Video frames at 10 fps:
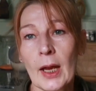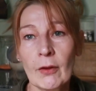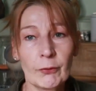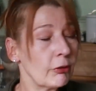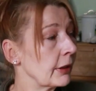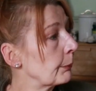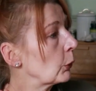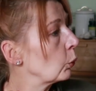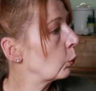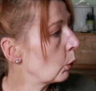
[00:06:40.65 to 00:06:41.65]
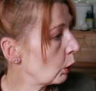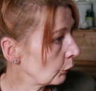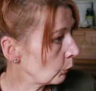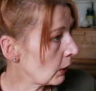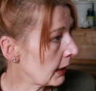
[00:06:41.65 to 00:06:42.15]
I've already put
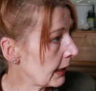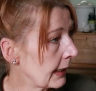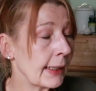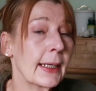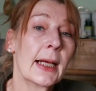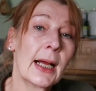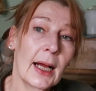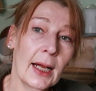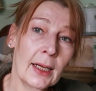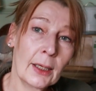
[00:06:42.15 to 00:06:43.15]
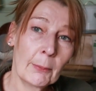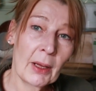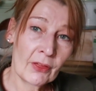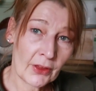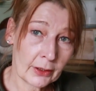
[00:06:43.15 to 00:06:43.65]
one away,
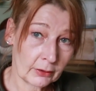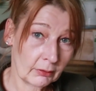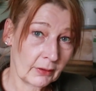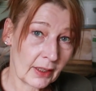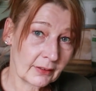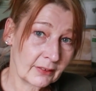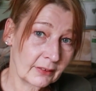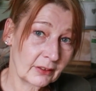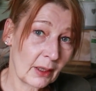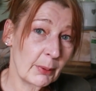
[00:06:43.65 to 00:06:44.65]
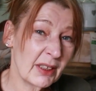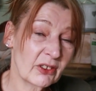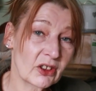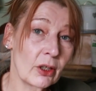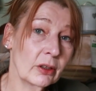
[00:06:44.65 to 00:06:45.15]
and that's a bit of
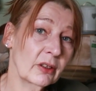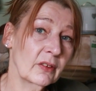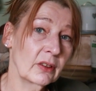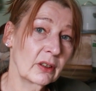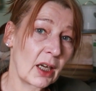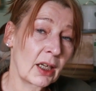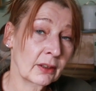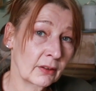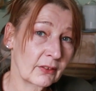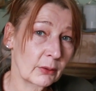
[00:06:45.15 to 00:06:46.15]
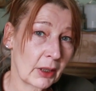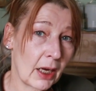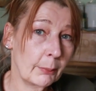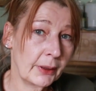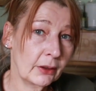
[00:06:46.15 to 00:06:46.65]
salt and some
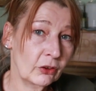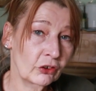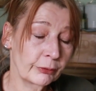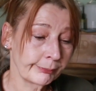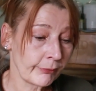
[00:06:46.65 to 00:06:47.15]
cabbage,